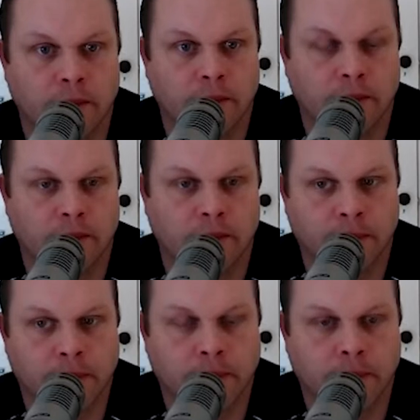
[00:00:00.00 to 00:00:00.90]

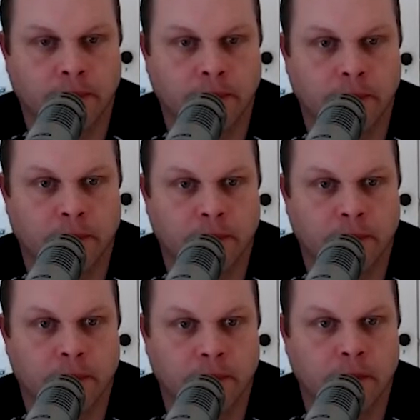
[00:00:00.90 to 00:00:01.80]

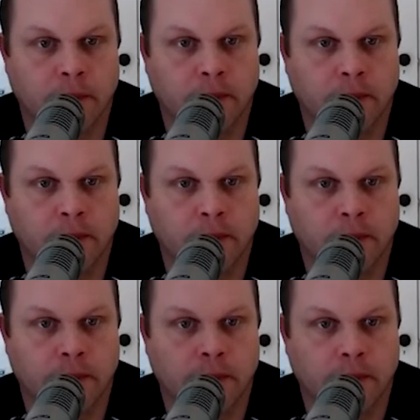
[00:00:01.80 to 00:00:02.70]

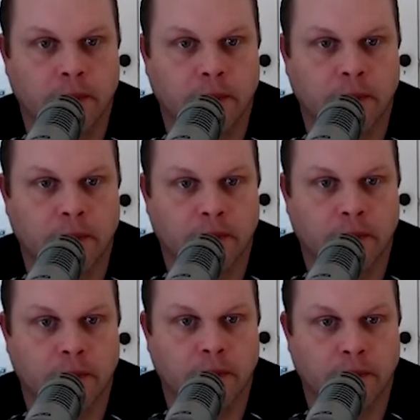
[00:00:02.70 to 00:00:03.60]

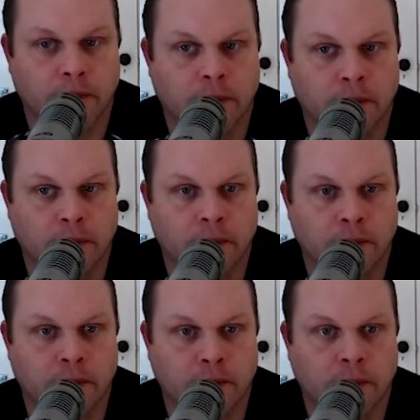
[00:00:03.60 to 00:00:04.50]

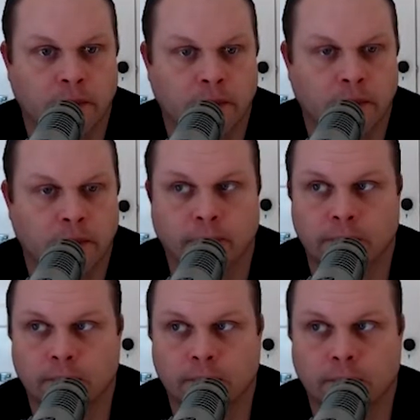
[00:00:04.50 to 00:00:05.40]

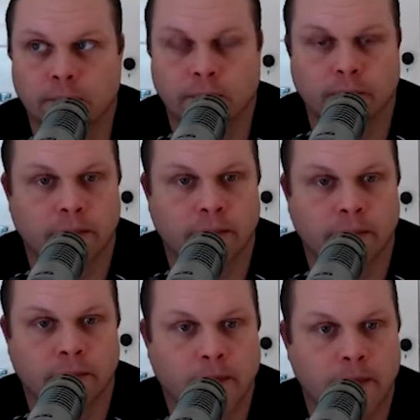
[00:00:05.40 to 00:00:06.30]

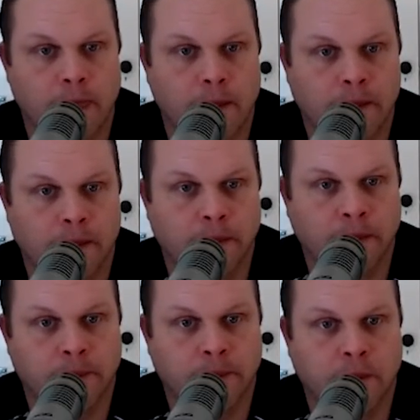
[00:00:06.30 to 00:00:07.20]

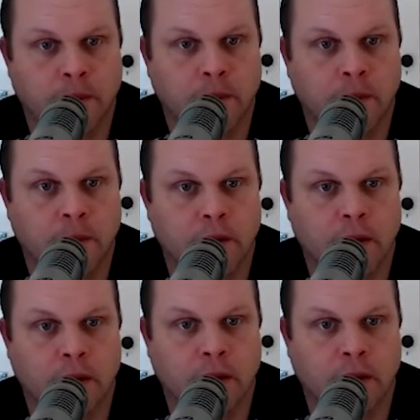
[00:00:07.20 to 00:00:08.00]
No words are spoken by the person on screen.